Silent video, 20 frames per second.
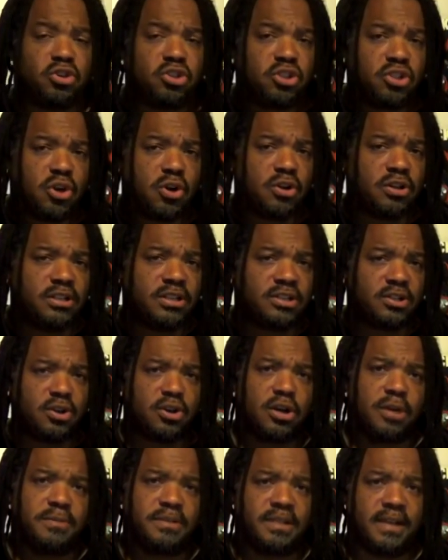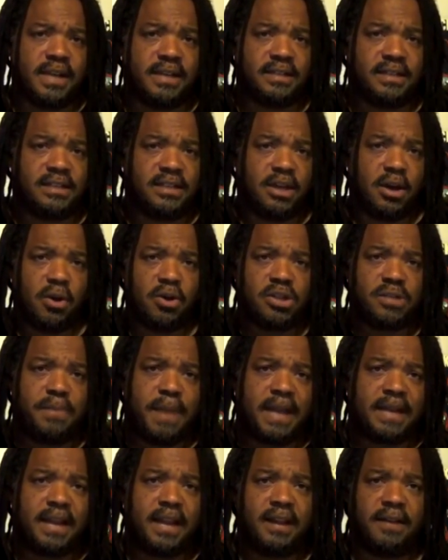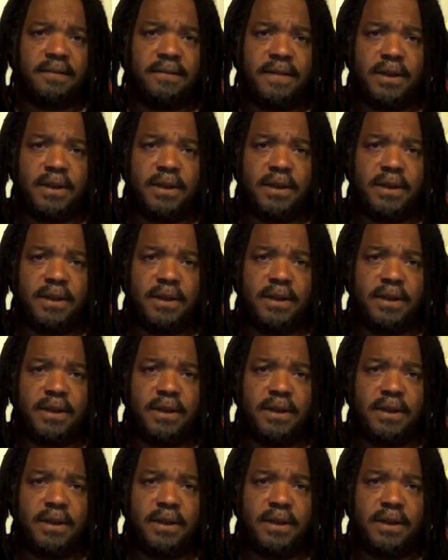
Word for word: certain circumstances the Earth's magnetic